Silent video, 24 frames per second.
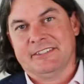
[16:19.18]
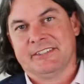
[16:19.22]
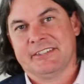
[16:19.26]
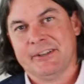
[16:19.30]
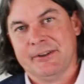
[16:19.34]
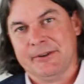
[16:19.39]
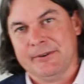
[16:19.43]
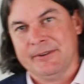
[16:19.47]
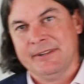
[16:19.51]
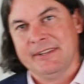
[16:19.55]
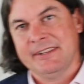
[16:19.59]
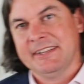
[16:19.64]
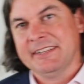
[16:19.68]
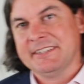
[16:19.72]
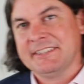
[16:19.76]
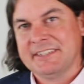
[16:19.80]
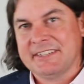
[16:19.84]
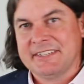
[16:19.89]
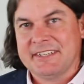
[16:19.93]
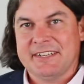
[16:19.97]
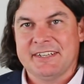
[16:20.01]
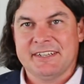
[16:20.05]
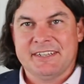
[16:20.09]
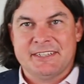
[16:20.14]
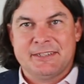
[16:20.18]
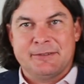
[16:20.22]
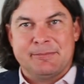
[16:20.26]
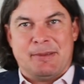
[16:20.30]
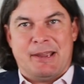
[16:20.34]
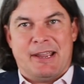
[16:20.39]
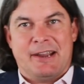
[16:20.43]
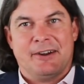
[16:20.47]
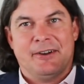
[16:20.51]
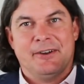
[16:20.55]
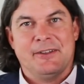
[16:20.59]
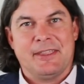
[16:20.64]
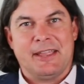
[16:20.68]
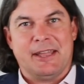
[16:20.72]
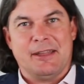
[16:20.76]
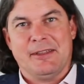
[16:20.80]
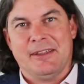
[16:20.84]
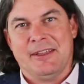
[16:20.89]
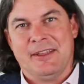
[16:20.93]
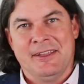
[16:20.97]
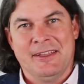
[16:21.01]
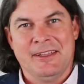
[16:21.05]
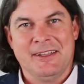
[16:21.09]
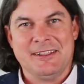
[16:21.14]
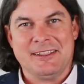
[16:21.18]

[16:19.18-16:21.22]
so let's uh, let's pack all that